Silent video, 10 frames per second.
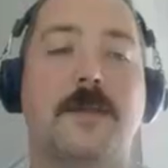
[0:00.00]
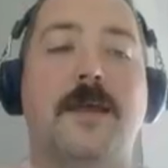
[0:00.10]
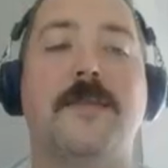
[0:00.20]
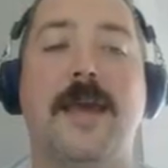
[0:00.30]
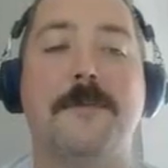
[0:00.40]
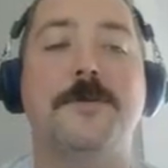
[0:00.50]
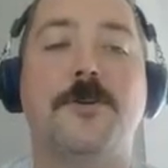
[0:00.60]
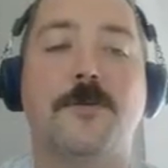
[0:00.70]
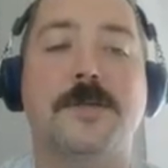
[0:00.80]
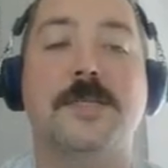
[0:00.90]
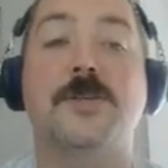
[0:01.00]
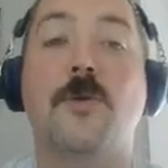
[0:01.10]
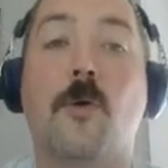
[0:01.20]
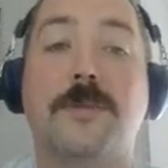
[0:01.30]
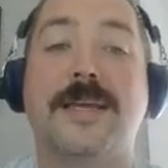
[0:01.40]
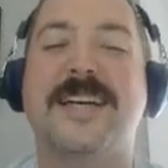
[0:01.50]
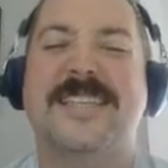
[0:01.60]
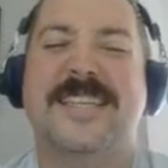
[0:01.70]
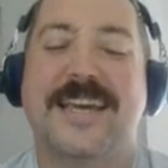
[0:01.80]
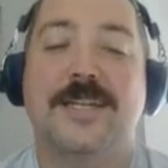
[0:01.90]
The epidermis is normally a
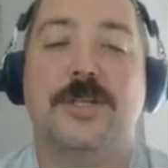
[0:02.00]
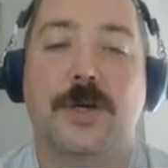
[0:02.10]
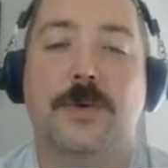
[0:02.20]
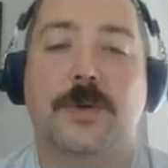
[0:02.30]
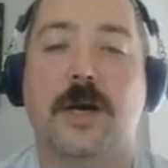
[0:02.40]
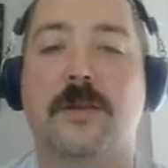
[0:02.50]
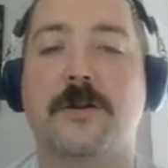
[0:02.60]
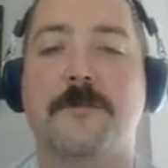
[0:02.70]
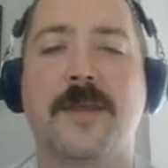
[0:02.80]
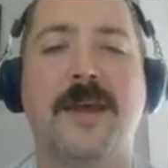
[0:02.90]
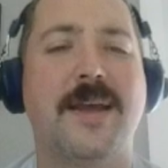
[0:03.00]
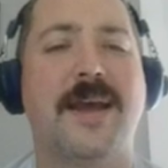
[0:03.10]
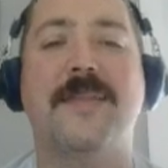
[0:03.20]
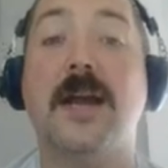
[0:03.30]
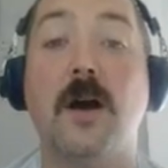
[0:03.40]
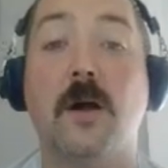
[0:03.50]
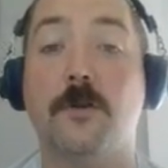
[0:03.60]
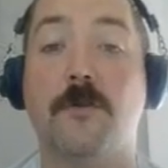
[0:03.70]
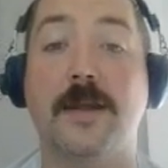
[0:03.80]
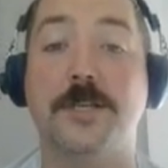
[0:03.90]
skin tone color, and that
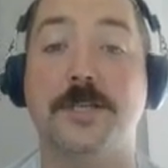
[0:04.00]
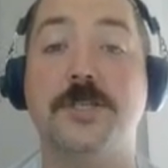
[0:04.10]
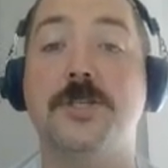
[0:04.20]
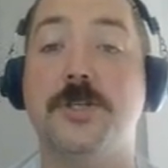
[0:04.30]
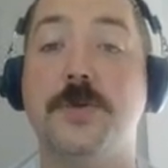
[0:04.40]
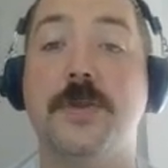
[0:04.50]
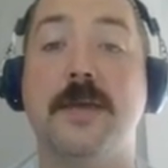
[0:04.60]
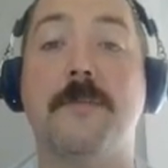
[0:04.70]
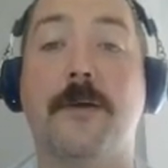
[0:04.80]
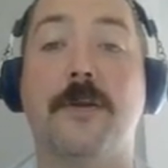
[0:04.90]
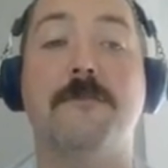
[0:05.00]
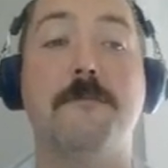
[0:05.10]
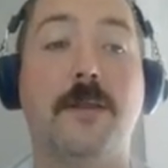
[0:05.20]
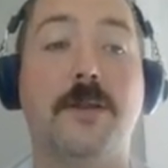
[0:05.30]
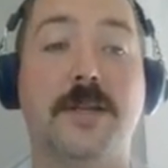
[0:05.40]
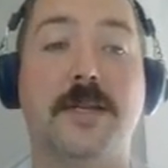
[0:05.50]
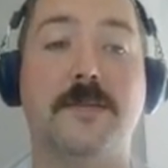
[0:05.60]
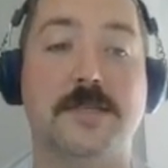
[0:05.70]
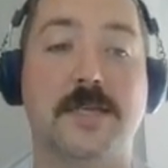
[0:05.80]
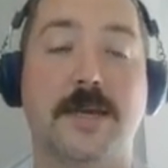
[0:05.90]
color ranges due to the amount of melanin
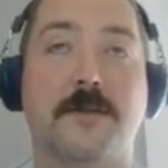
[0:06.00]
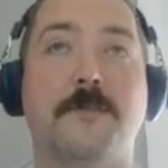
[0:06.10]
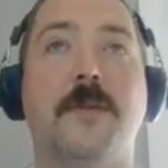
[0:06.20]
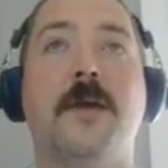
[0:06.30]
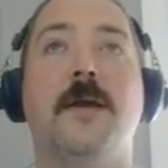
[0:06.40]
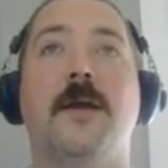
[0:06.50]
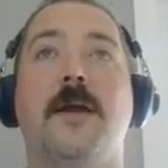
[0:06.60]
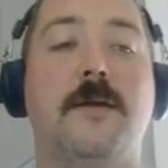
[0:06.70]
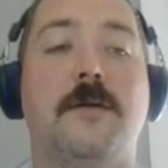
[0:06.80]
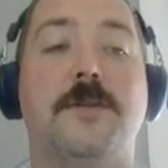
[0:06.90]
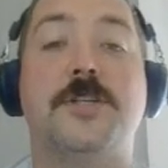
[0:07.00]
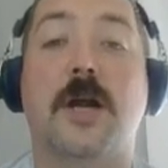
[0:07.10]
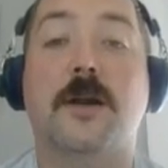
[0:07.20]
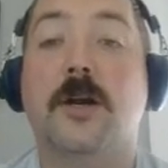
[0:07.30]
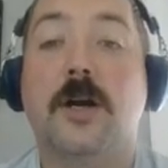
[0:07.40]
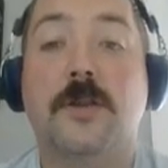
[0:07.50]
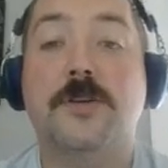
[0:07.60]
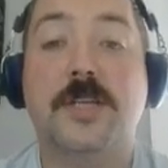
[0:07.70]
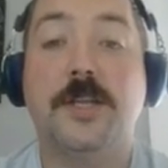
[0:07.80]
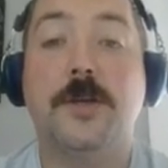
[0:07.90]
in the skin. The darker
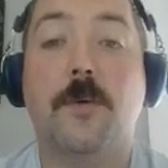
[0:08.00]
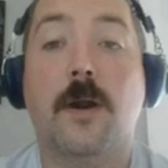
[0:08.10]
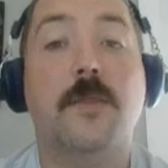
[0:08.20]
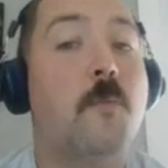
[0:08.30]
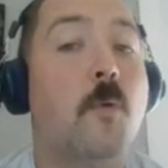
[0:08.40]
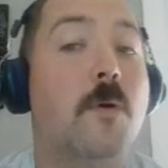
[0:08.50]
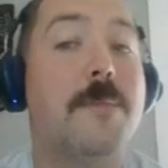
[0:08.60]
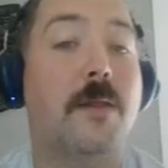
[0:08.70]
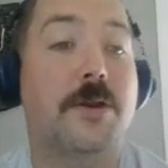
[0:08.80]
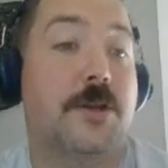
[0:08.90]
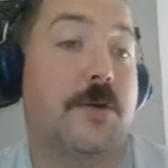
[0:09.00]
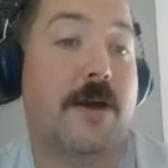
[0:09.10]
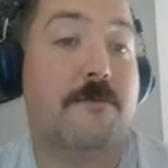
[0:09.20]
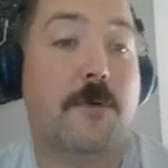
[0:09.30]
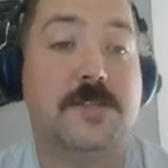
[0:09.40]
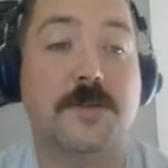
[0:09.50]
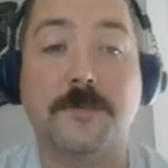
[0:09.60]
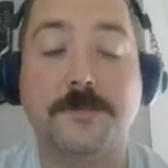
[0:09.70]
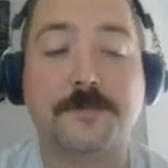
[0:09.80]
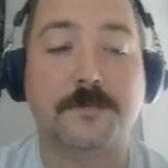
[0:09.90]
colored skin you are, the more melanin you have present.
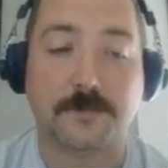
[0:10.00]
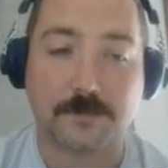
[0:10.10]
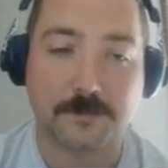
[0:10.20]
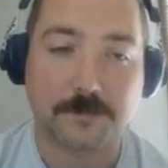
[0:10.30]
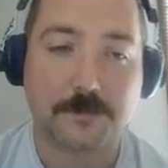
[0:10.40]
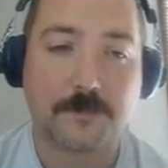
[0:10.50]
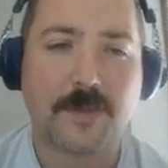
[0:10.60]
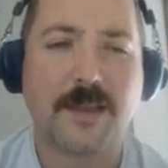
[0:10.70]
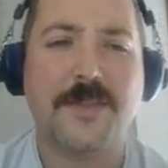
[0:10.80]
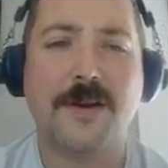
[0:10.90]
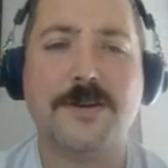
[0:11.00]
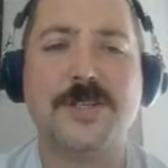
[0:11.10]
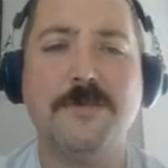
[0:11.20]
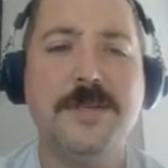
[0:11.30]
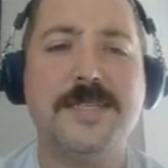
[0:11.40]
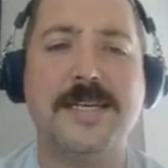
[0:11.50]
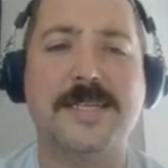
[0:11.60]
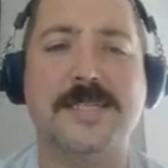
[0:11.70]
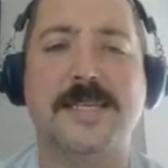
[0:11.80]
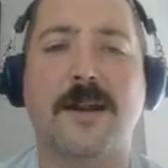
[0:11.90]
There are some
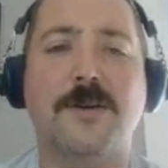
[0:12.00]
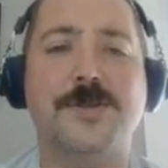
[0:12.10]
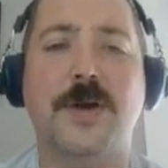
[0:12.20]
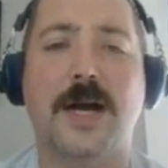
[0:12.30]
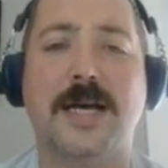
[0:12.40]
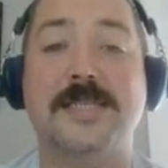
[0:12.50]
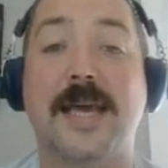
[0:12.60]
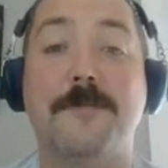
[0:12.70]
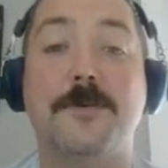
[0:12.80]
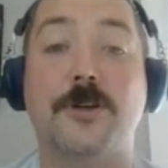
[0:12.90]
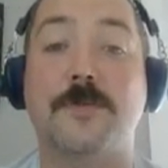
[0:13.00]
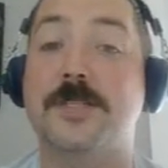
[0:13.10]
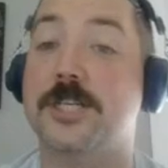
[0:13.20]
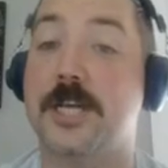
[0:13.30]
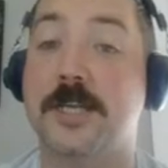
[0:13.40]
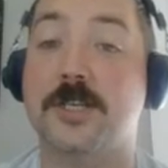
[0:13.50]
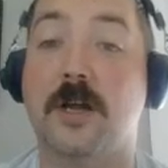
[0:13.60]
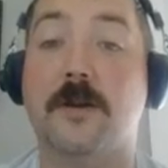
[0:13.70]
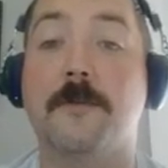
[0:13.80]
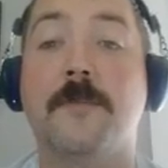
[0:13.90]
diseases that also cause the epidermis to change
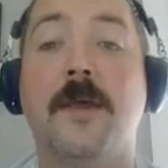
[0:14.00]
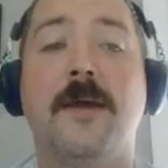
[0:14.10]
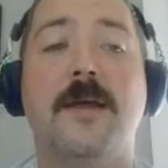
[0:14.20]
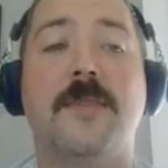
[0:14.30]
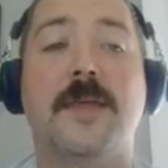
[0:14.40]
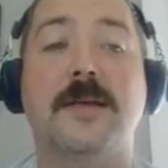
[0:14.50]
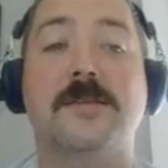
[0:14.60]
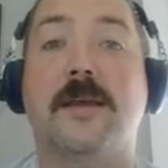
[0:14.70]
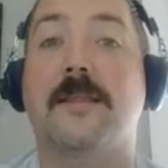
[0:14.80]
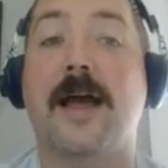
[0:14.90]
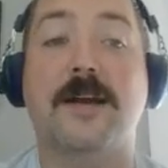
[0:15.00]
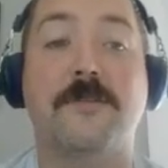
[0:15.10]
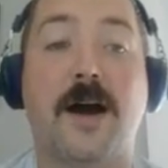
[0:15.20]
color. Things like lack of